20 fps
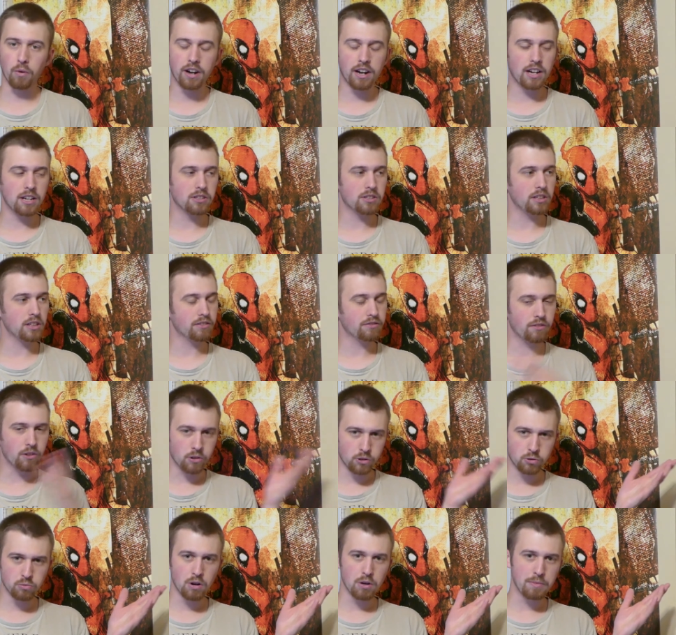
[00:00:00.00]
Whereas in the
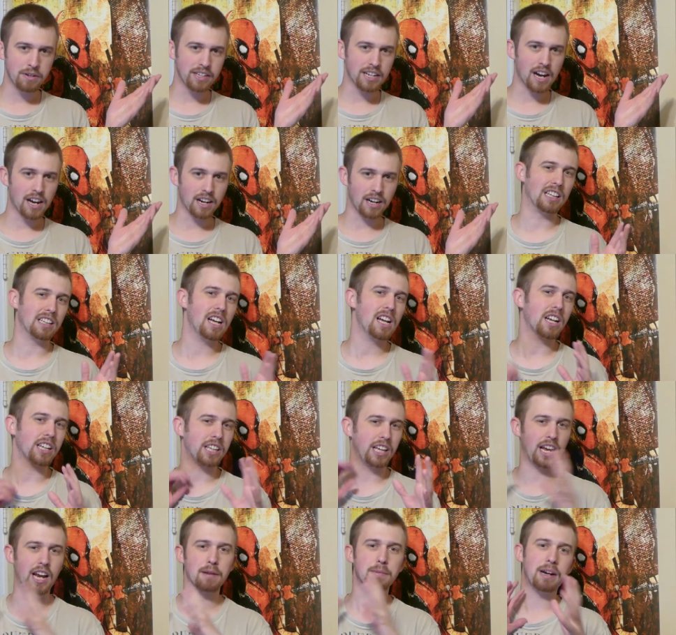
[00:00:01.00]
first one, we got a lot of
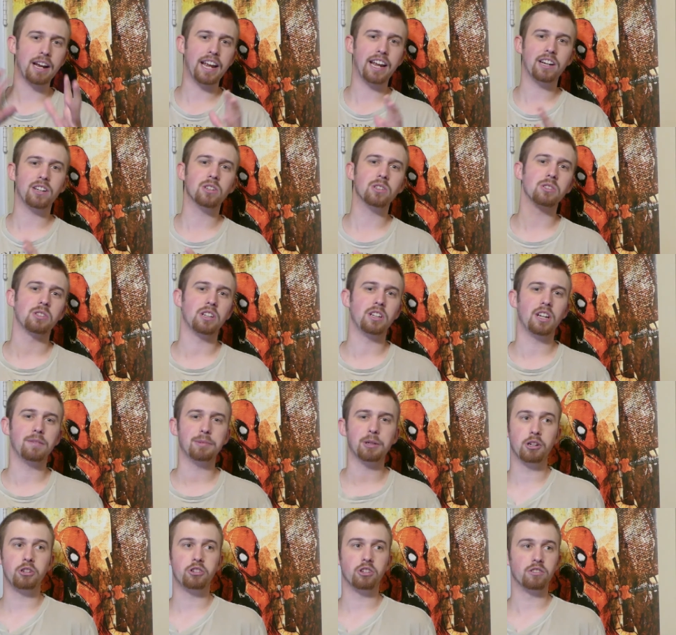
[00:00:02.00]
camera angles and a
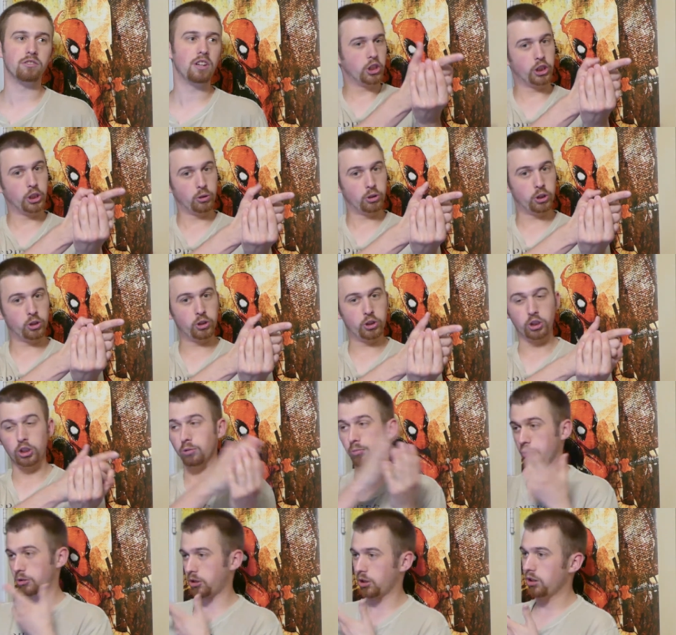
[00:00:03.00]
bunch of shoot, shoot,
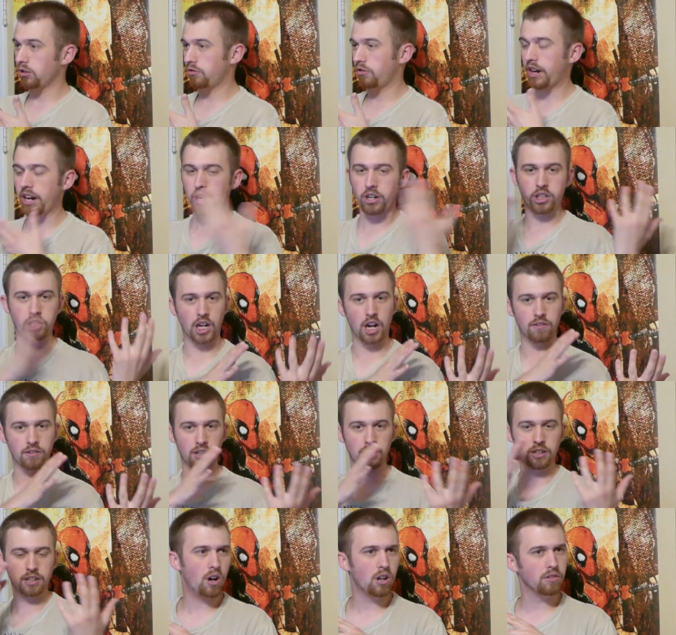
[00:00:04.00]
shoot, return fire,
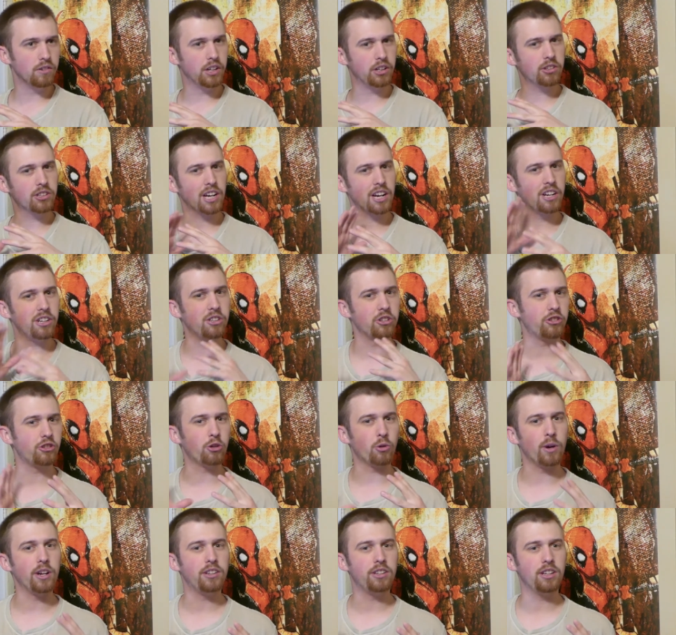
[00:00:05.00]
cover. All of it's kind of
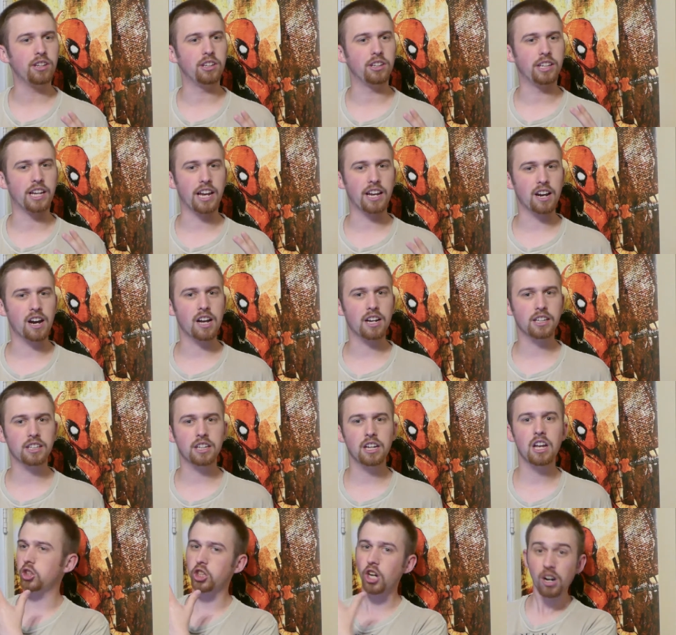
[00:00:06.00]
disjointed and
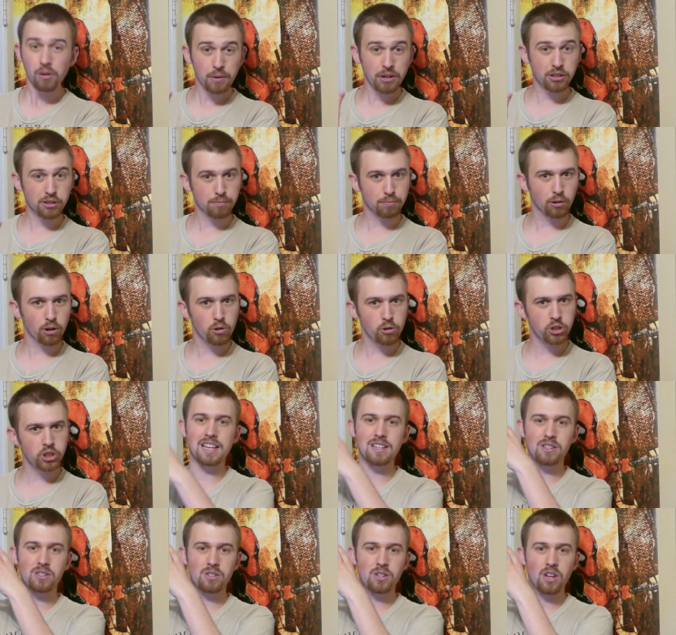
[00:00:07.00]
chaotic. John Wick's approach
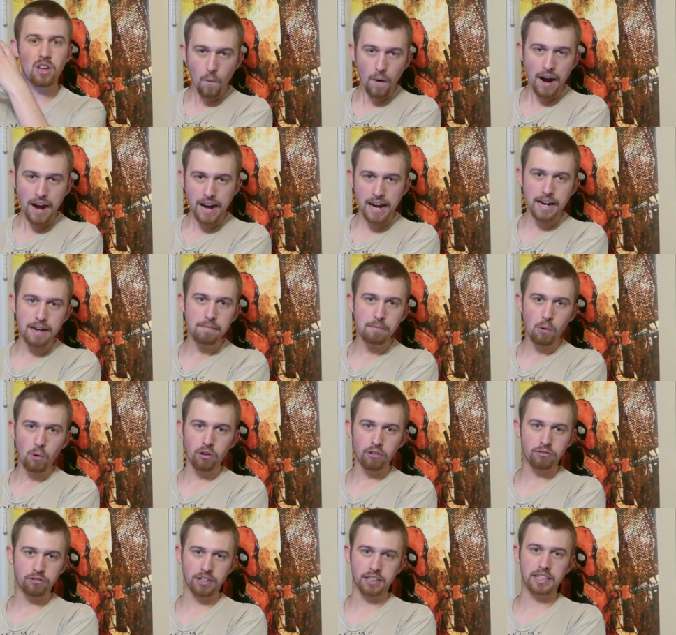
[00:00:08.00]
is way
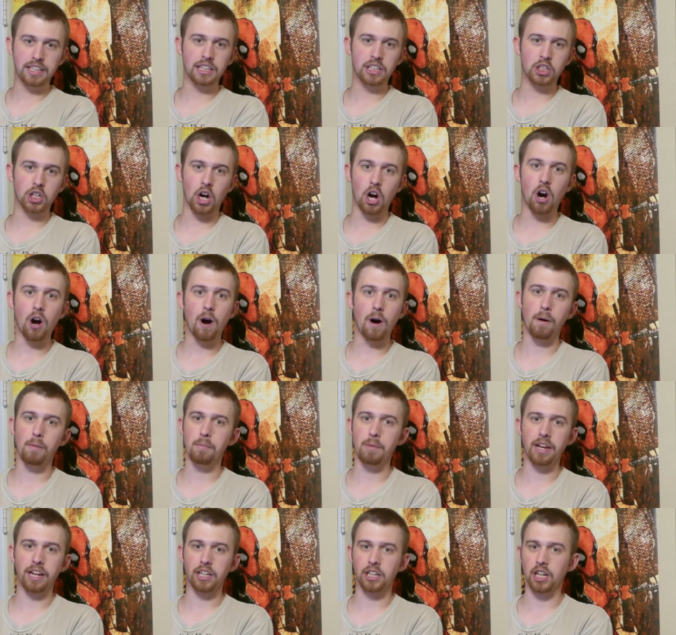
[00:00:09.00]
more freaking
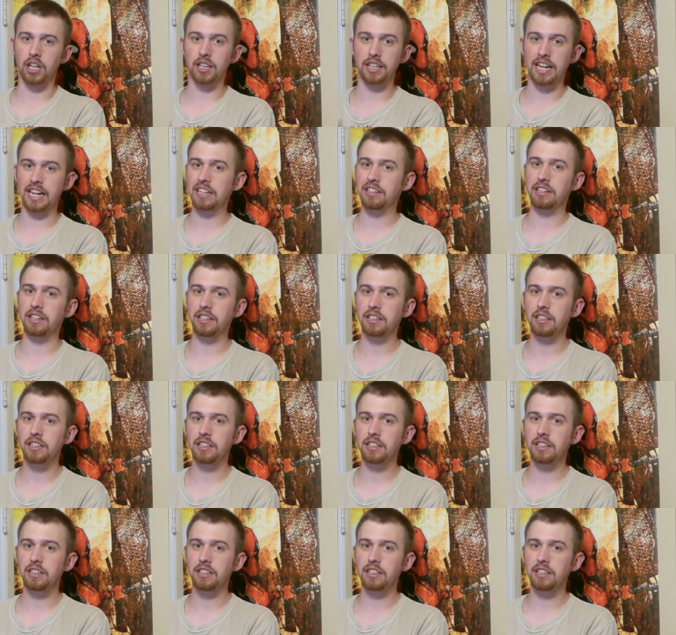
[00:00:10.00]
calm and collected.